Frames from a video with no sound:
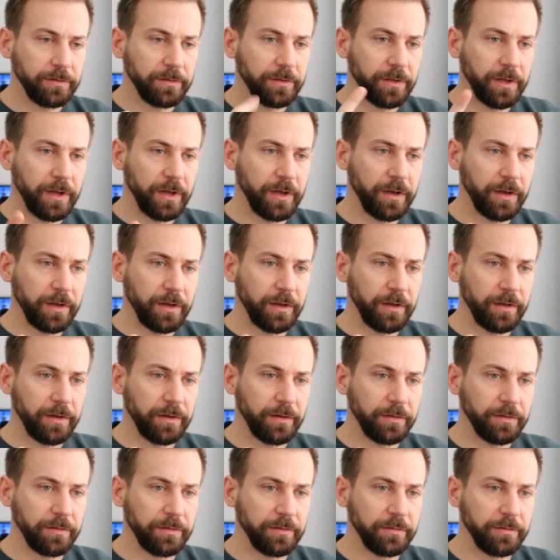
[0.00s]

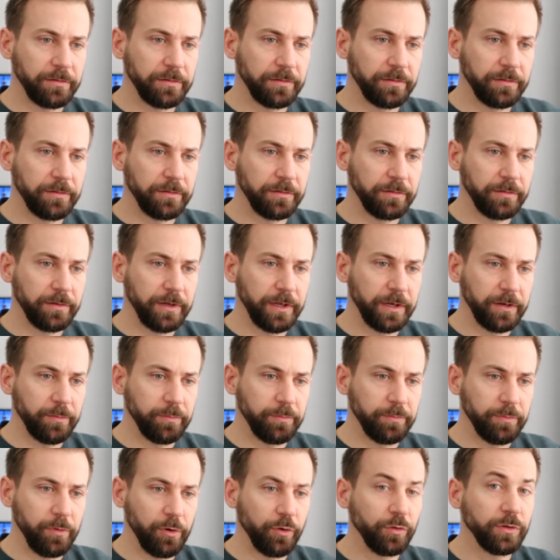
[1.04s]
and a
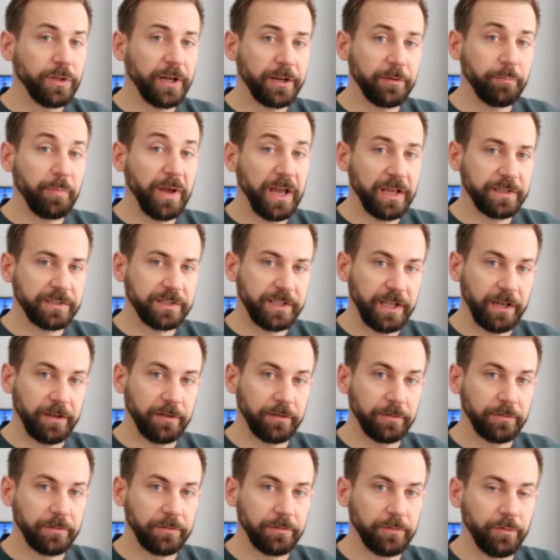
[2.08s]
whole lot of
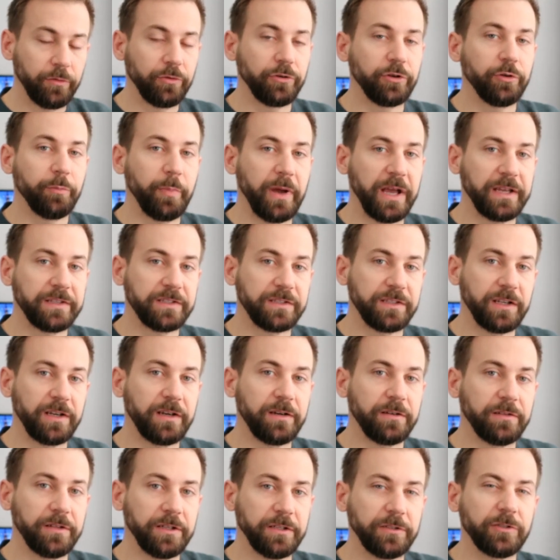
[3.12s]
pastel. Oil
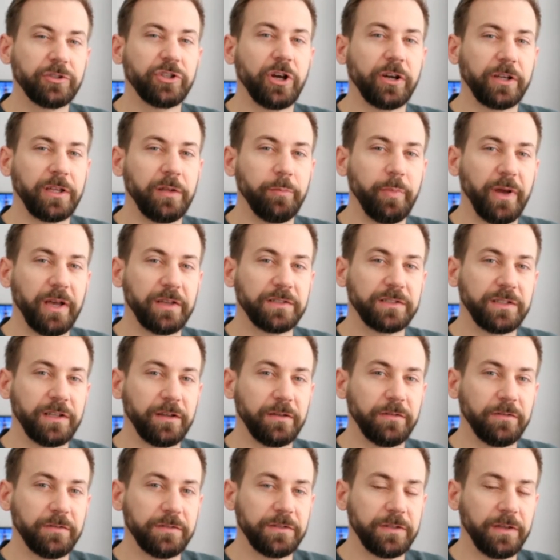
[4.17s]
pastel and chalky
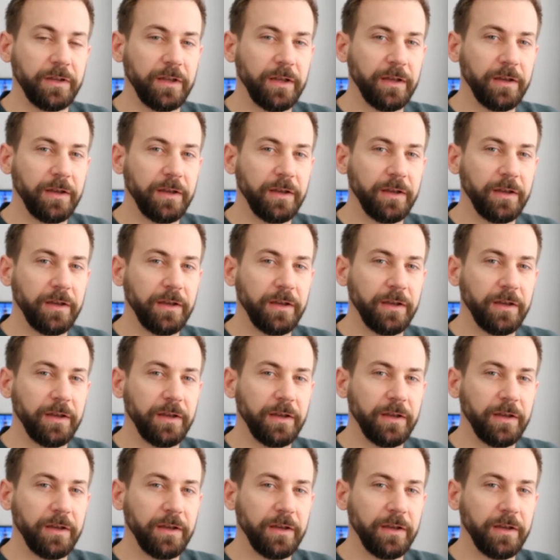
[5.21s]
pastels.